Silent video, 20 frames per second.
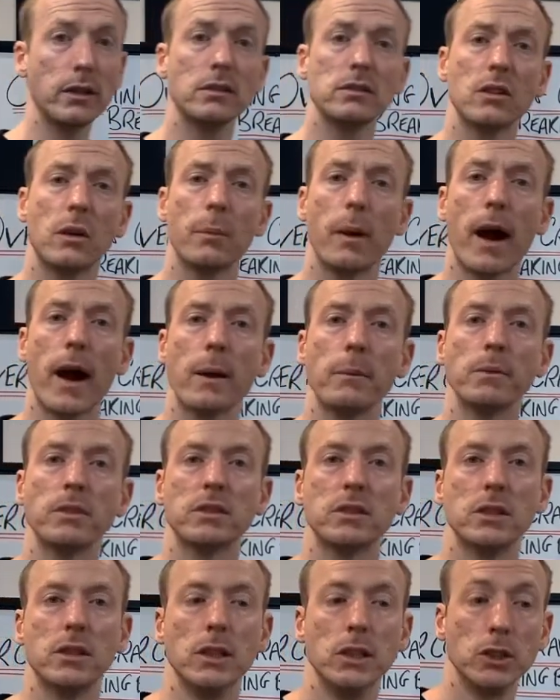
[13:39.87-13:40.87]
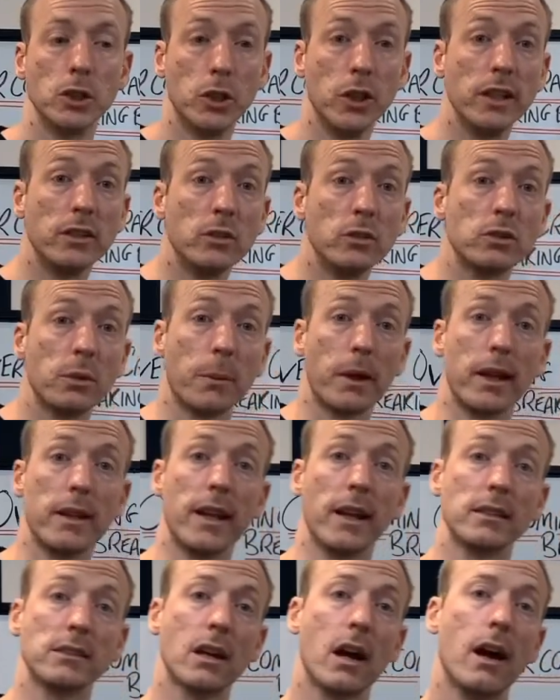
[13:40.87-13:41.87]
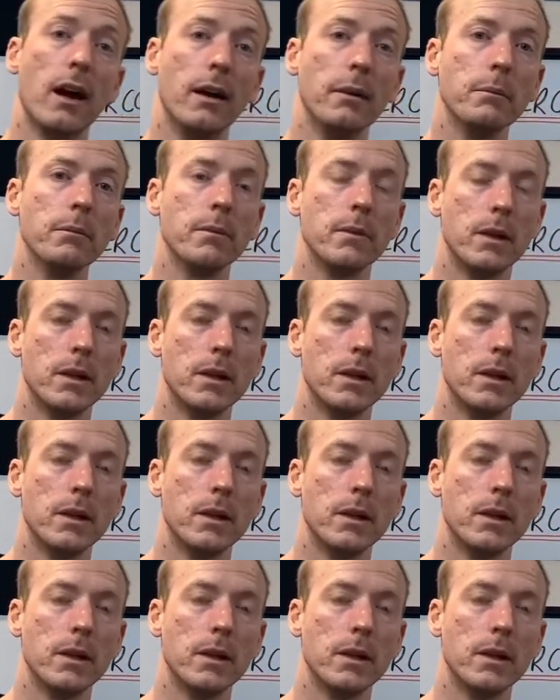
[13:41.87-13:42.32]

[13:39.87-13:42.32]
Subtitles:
So perhaps you need to do something in that time,